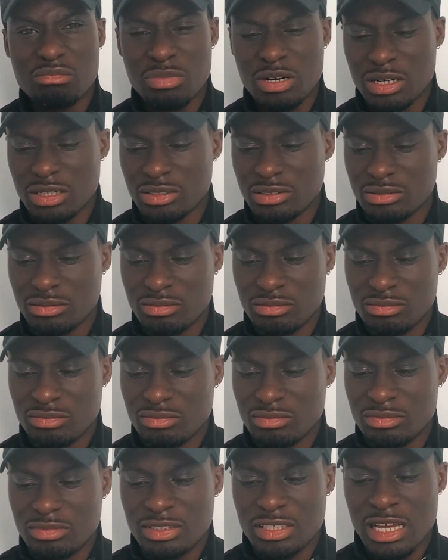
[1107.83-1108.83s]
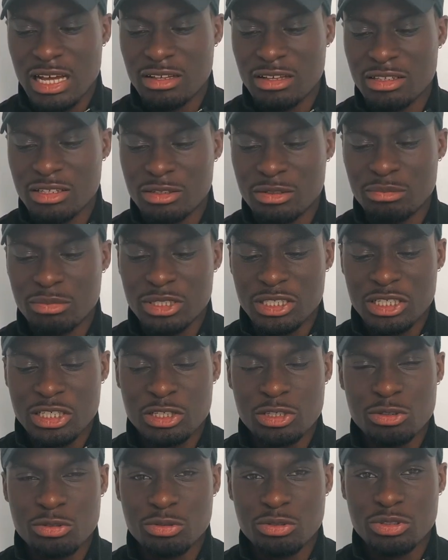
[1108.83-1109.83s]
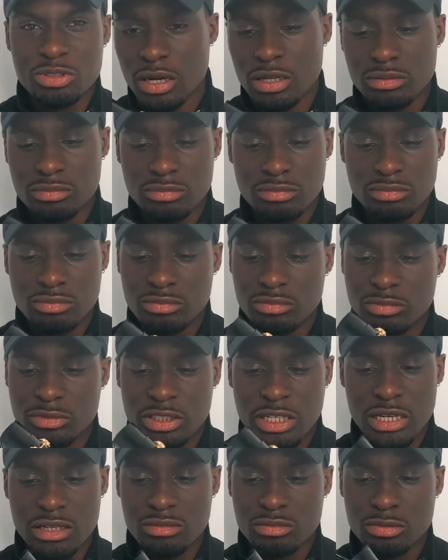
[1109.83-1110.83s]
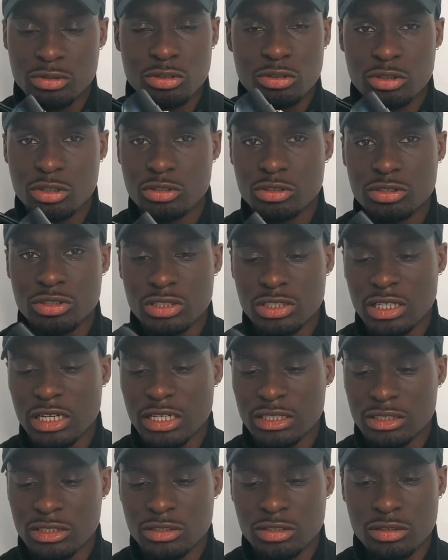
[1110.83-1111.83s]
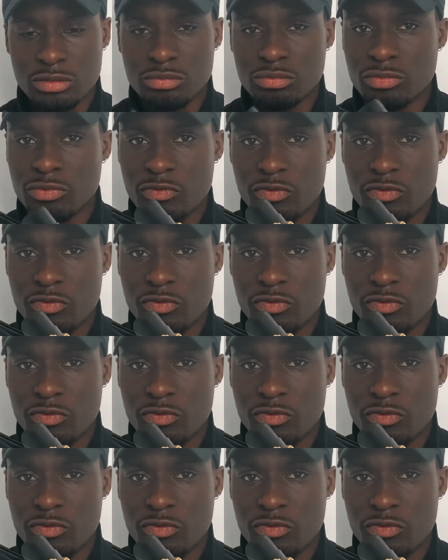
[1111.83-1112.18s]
But now they're a bit loose. But yeah, kudos to Selected Home.